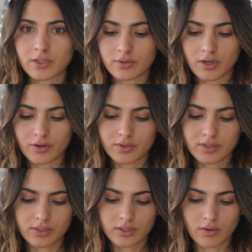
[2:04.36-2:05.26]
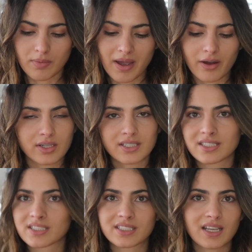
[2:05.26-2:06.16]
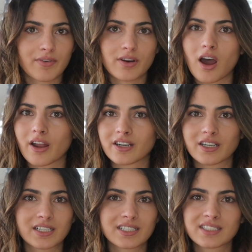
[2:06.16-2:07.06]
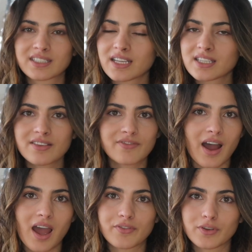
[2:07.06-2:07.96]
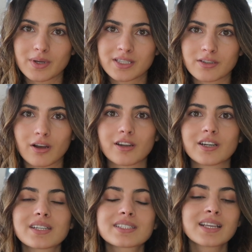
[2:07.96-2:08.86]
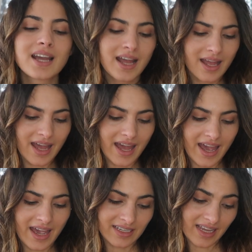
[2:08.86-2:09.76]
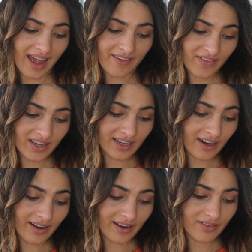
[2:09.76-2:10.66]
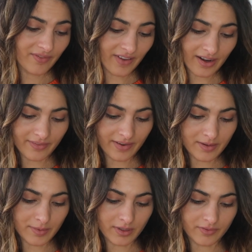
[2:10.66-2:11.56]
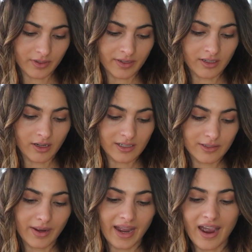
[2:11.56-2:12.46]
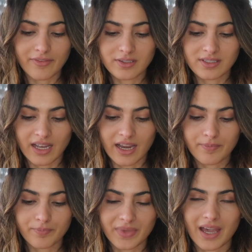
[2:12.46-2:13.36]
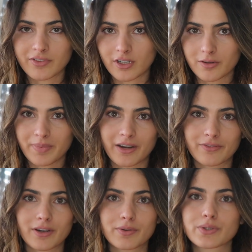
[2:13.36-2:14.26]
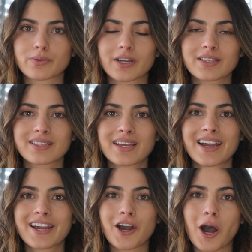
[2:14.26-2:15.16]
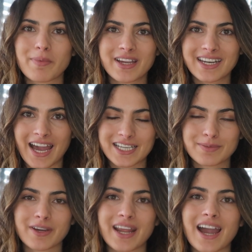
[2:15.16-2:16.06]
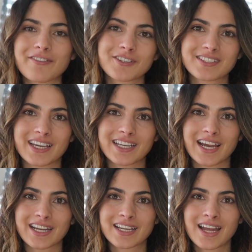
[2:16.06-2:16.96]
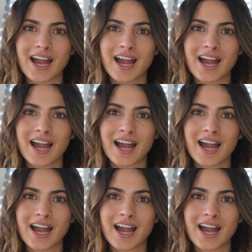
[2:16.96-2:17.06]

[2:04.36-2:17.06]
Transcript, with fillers: euros, so about $765 US, and I think they're very beautiful. And also I have to say, I have another pair of Aquazzuras coming next, but I have to say that